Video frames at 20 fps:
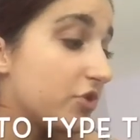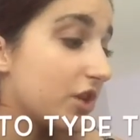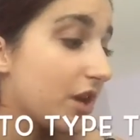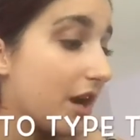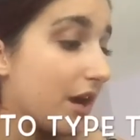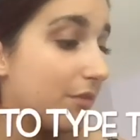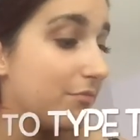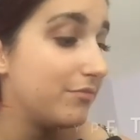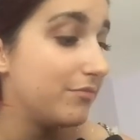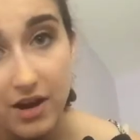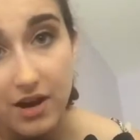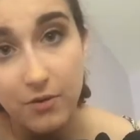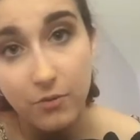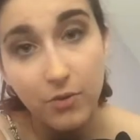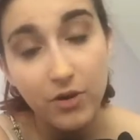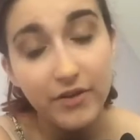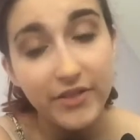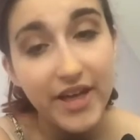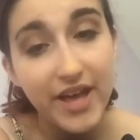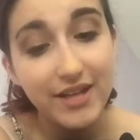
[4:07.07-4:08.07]
job?
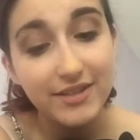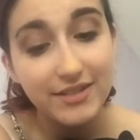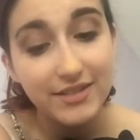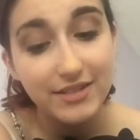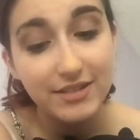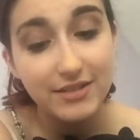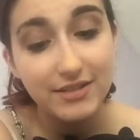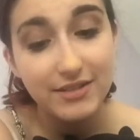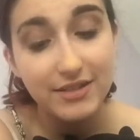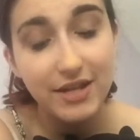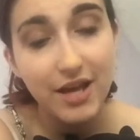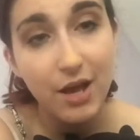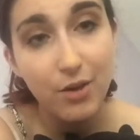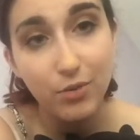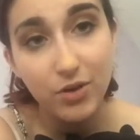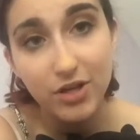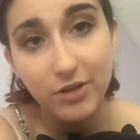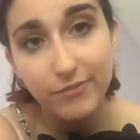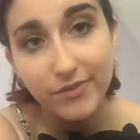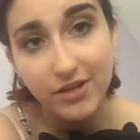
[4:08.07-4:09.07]
Well, that's easy. I
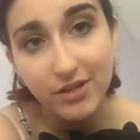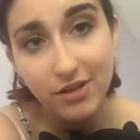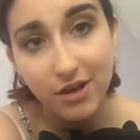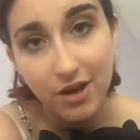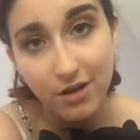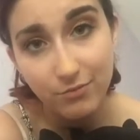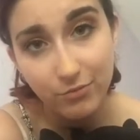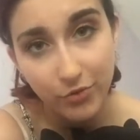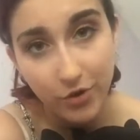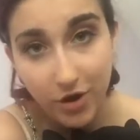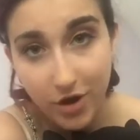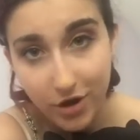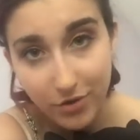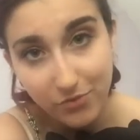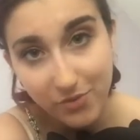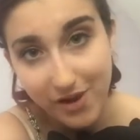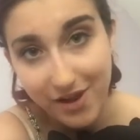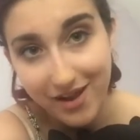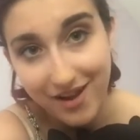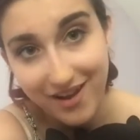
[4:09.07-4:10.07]
want to be on
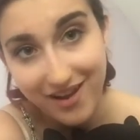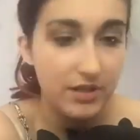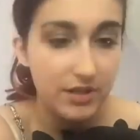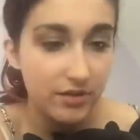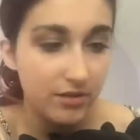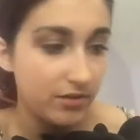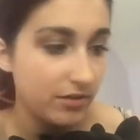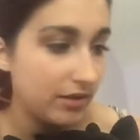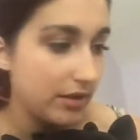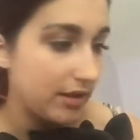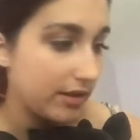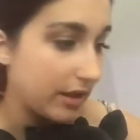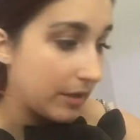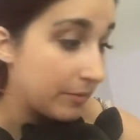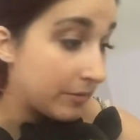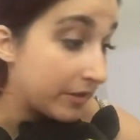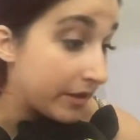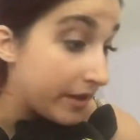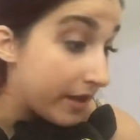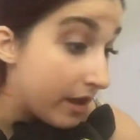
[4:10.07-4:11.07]
Broadway. Yeah, good luck,
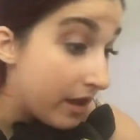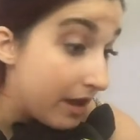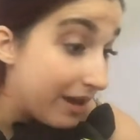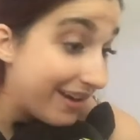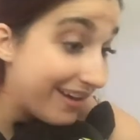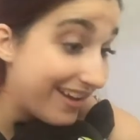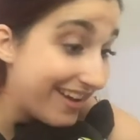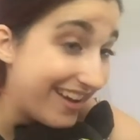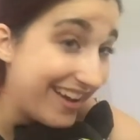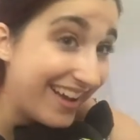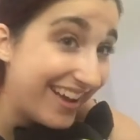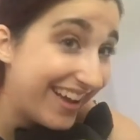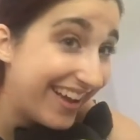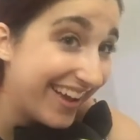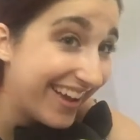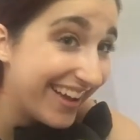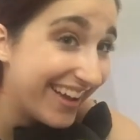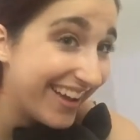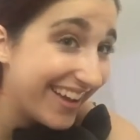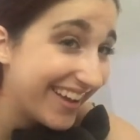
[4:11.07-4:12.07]
Emily.
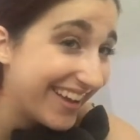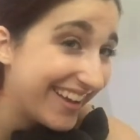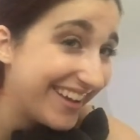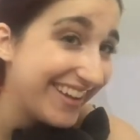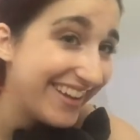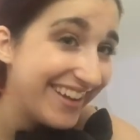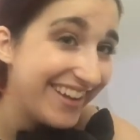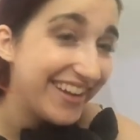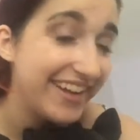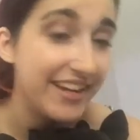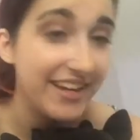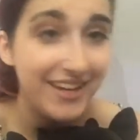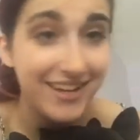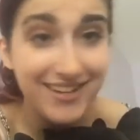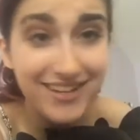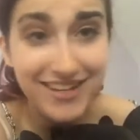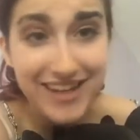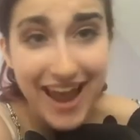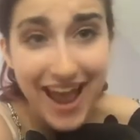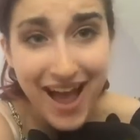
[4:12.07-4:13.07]
It
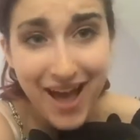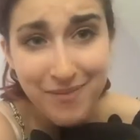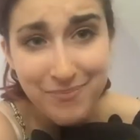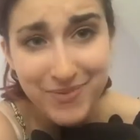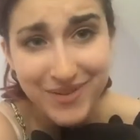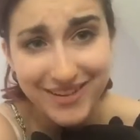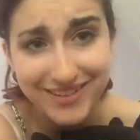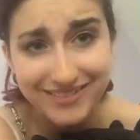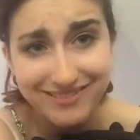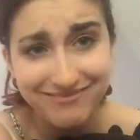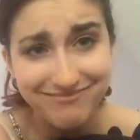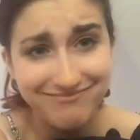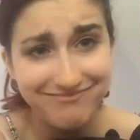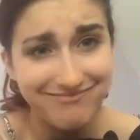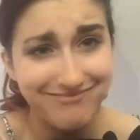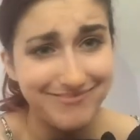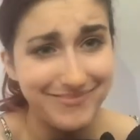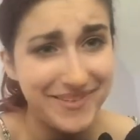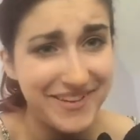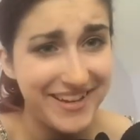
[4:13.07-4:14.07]
can happen.
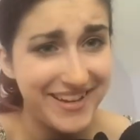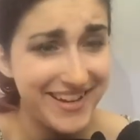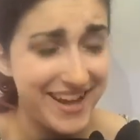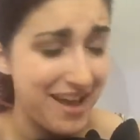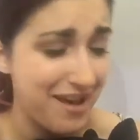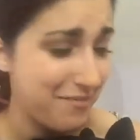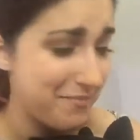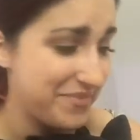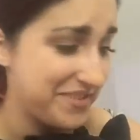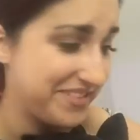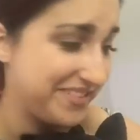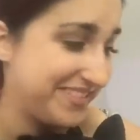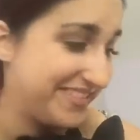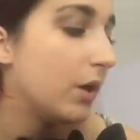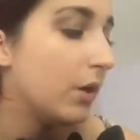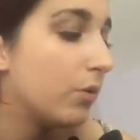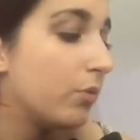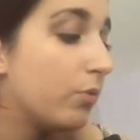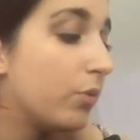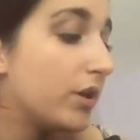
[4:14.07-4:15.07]
It can happen.
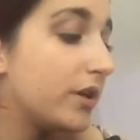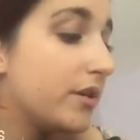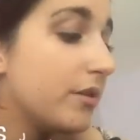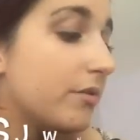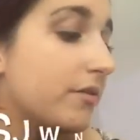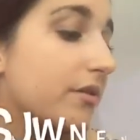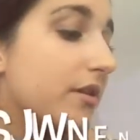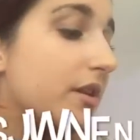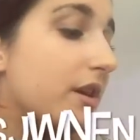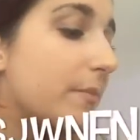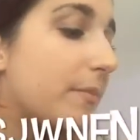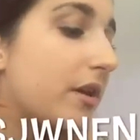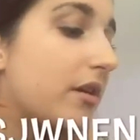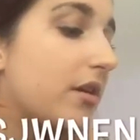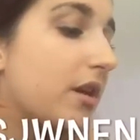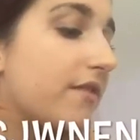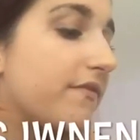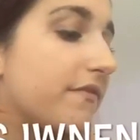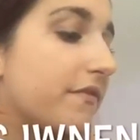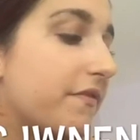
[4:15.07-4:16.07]
What do you think
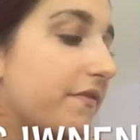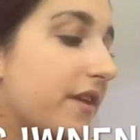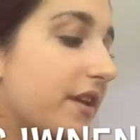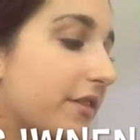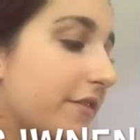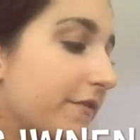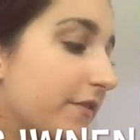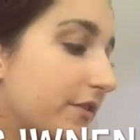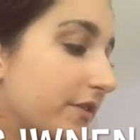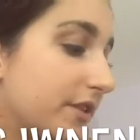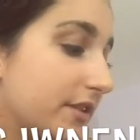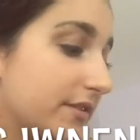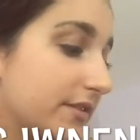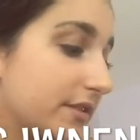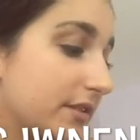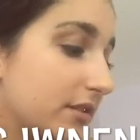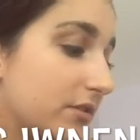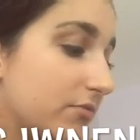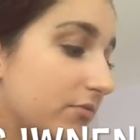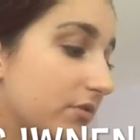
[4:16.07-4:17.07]
about unfaithfulness
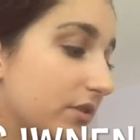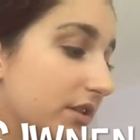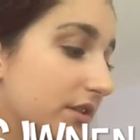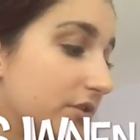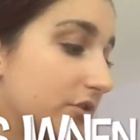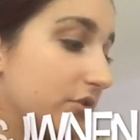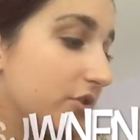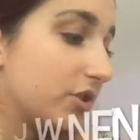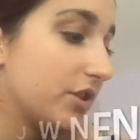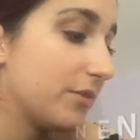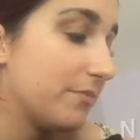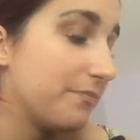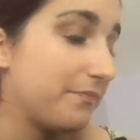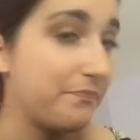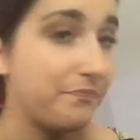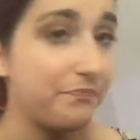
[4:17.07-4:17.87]
in a relationship?